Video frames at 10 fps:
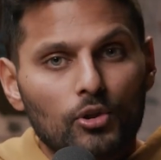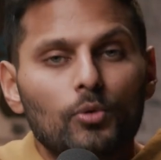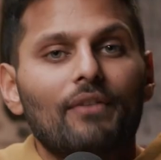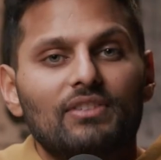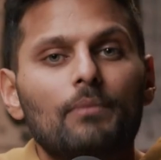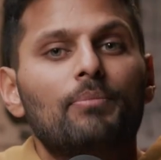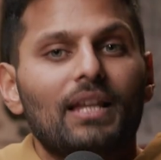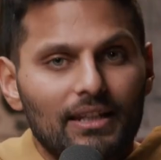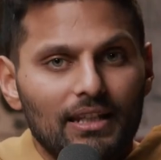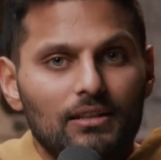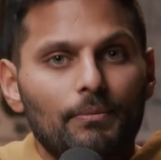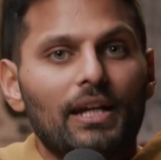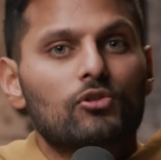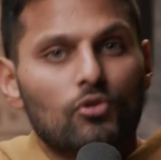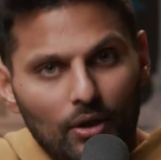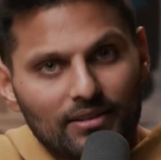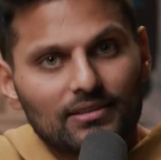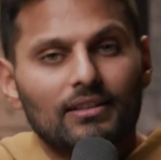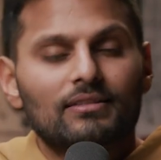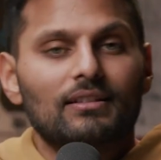you have the ability to make
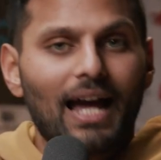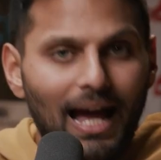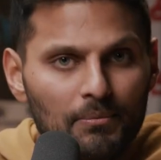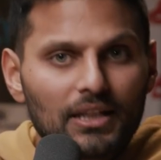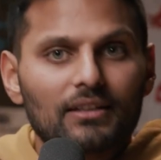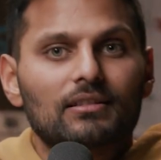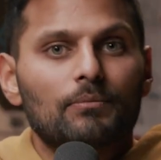choices and habits